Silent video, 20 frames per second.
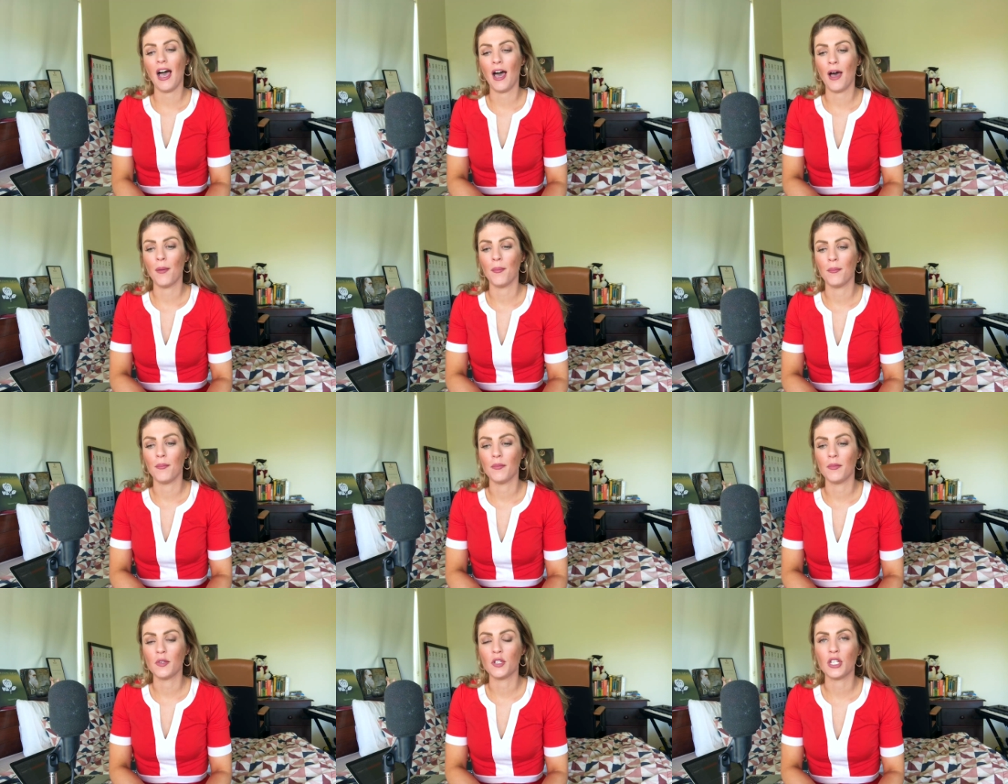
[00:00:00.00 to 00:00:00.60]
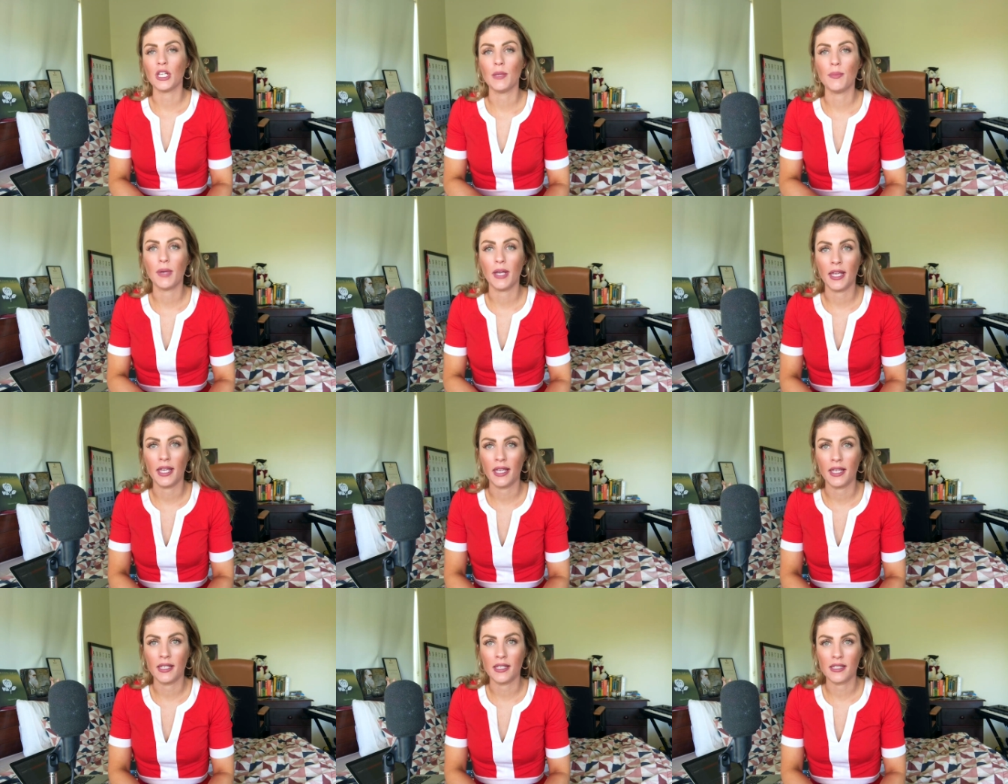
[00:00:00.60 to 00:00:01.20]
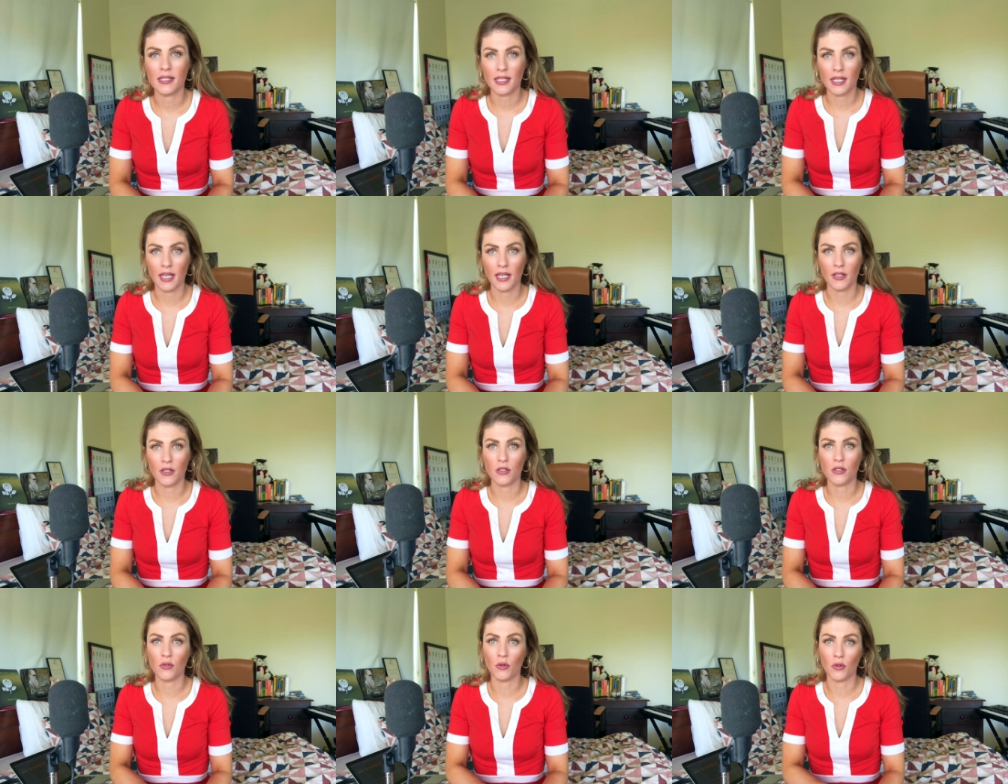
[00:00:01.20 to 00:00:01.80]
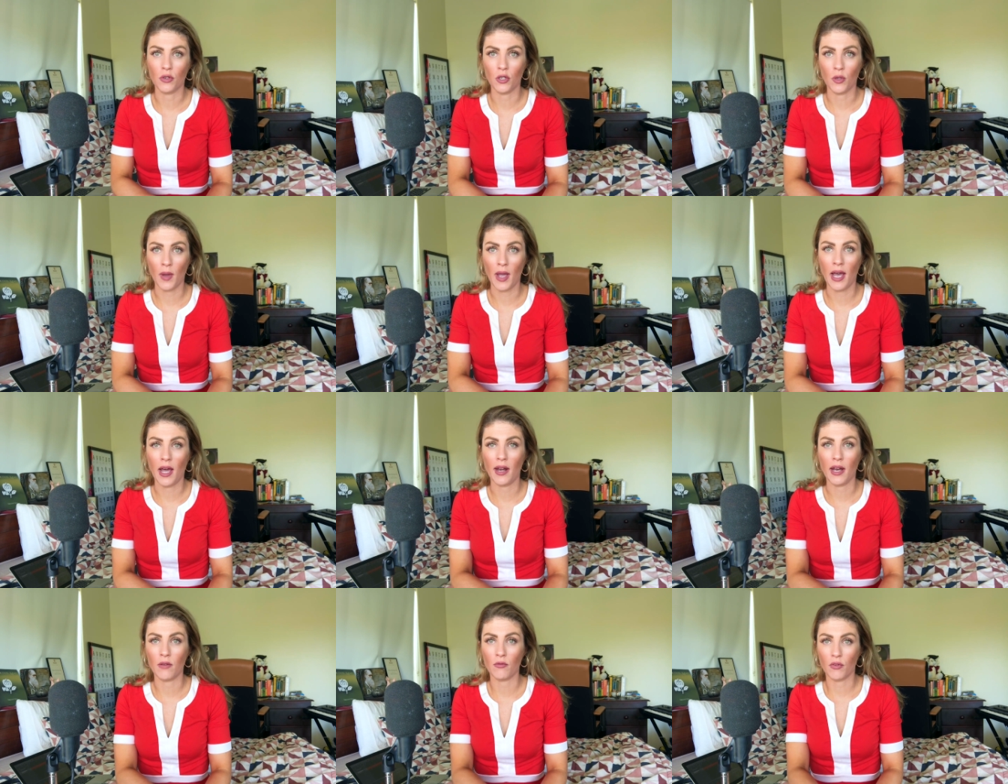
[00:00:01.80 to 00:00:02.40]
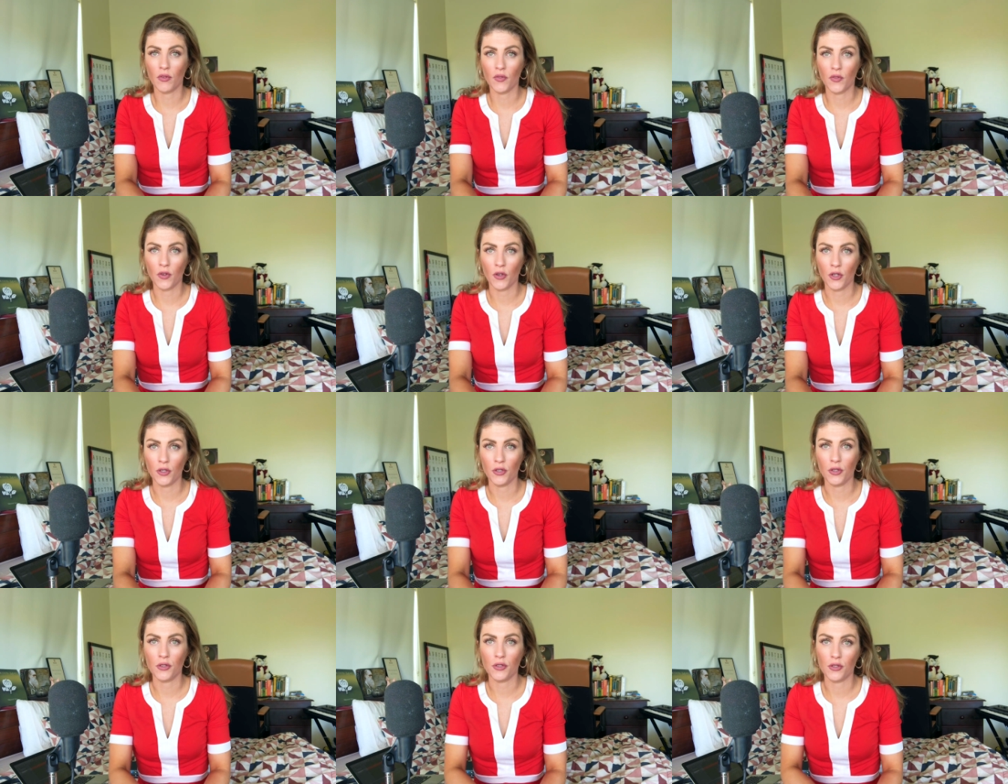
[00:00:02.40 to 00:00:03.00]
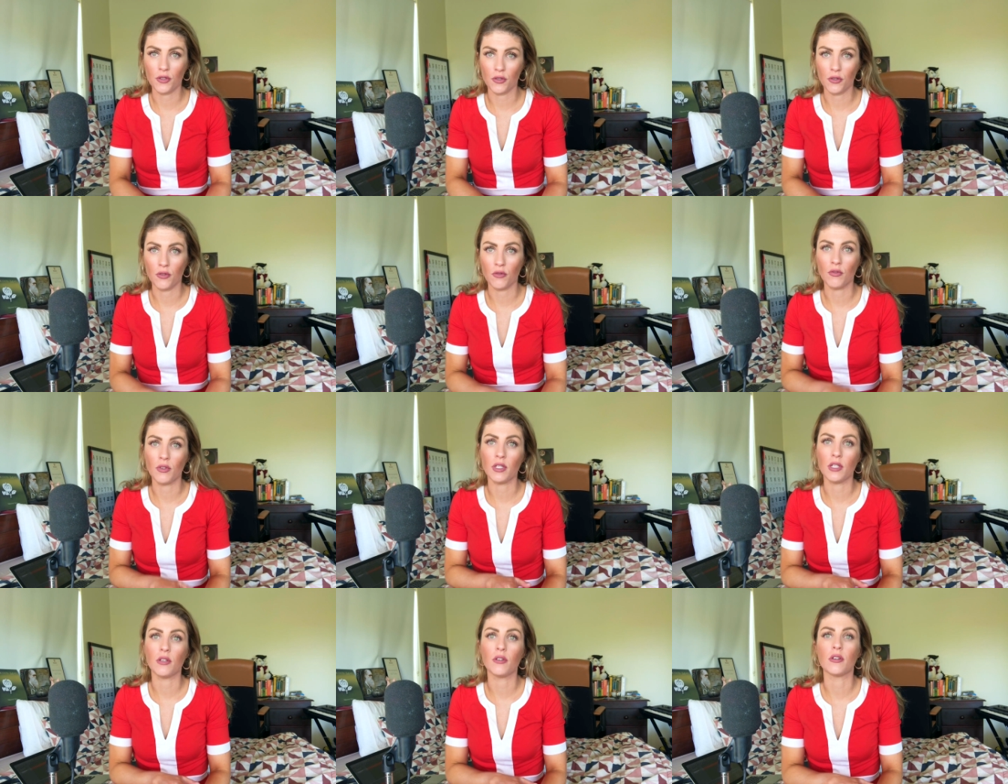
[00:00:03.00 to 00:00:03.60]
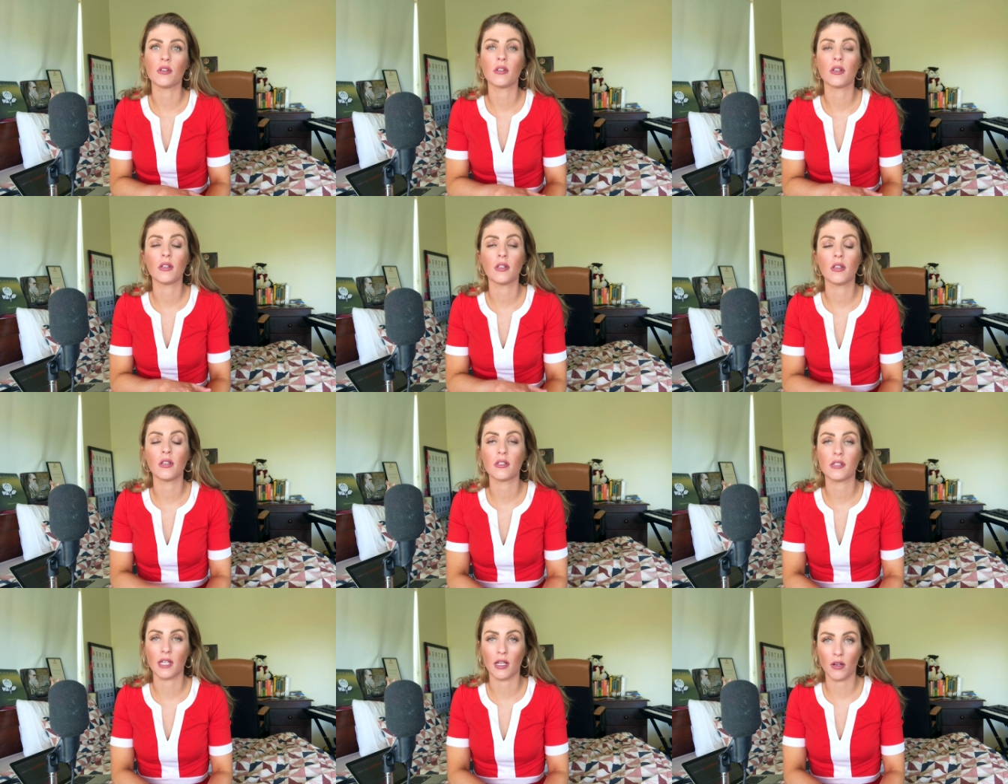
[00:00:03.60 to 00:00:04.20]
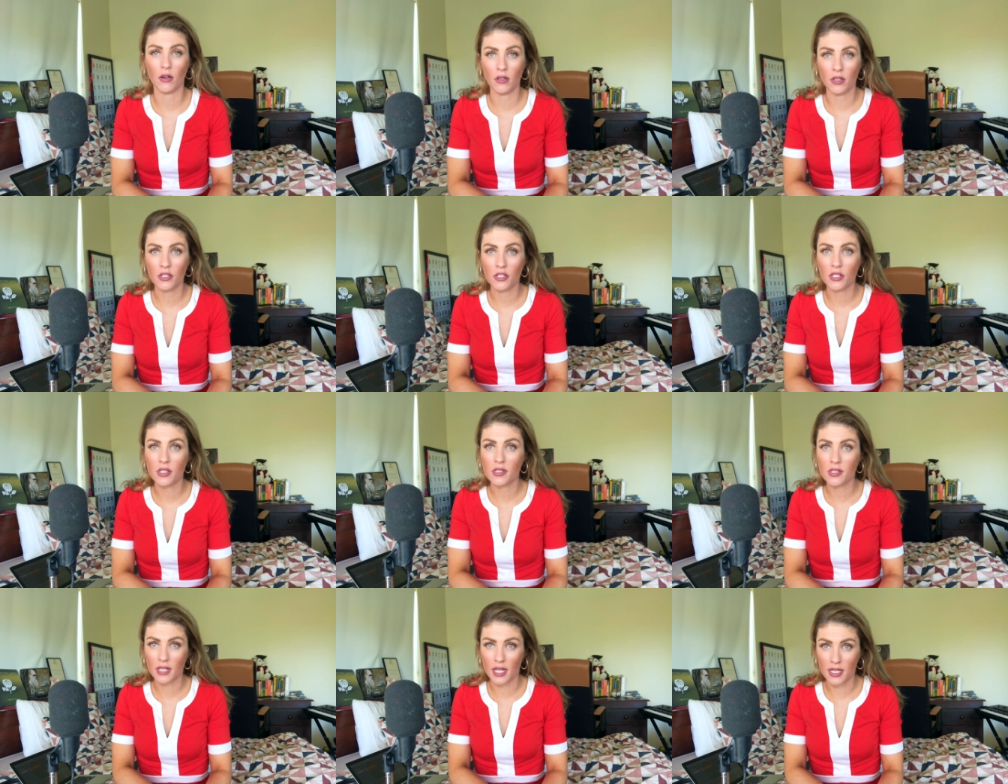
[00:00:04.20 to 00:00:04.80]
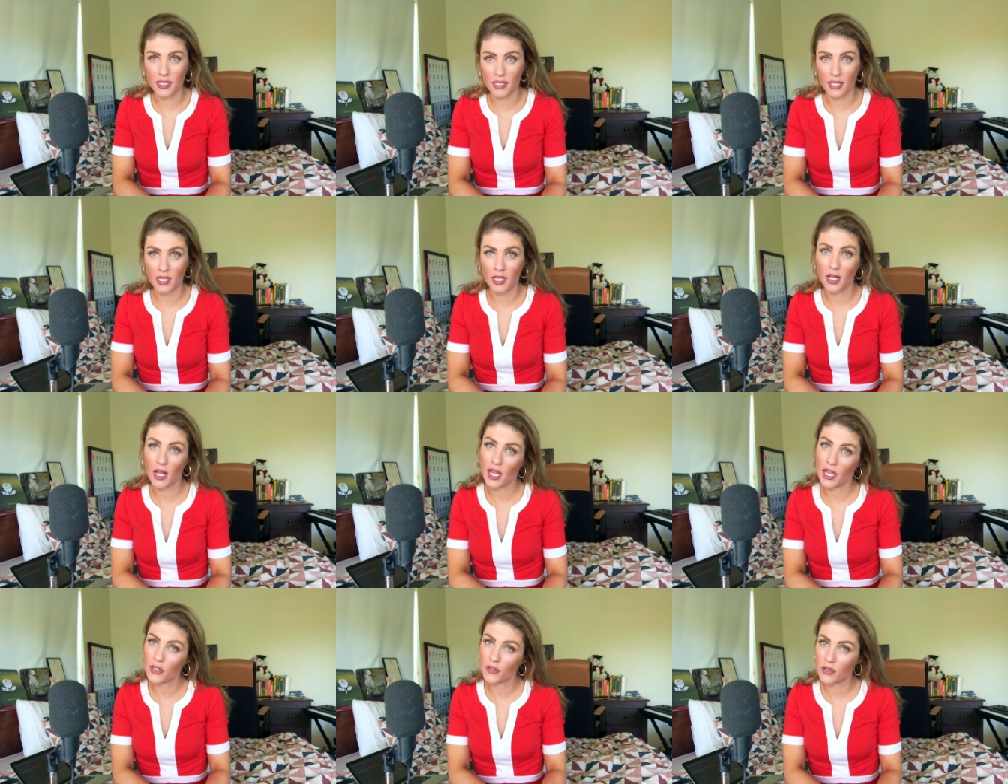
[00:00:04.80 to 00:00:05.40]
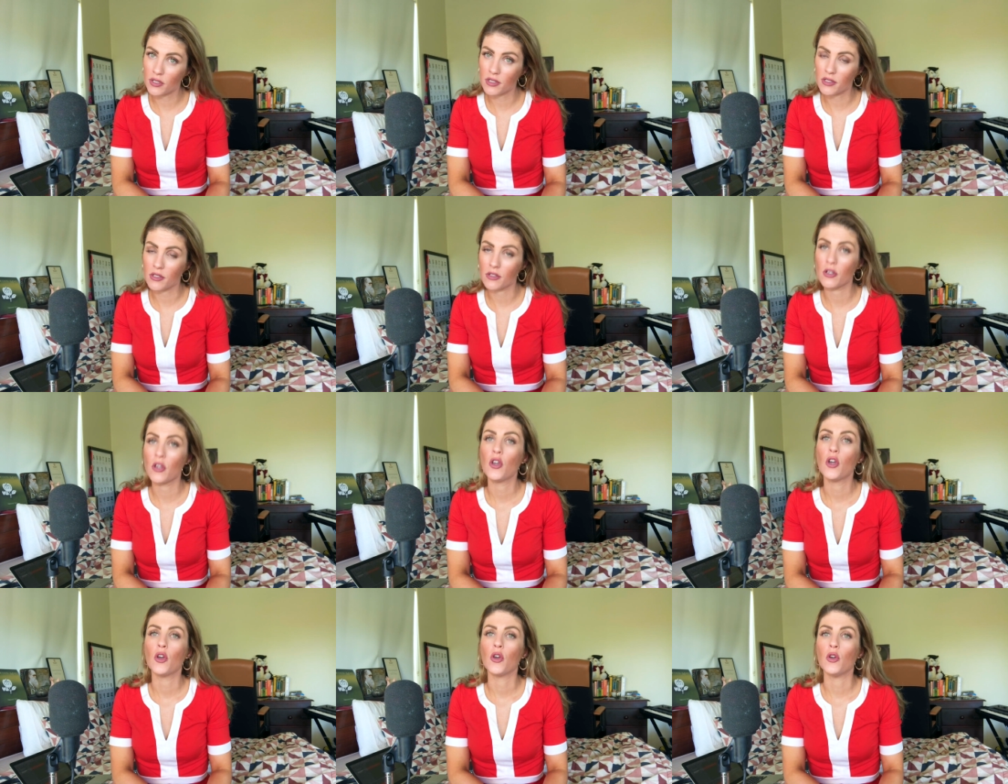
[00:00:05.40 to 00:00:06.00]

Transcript: GPs can sort you out and refer you to really good psychologists and psychiatrists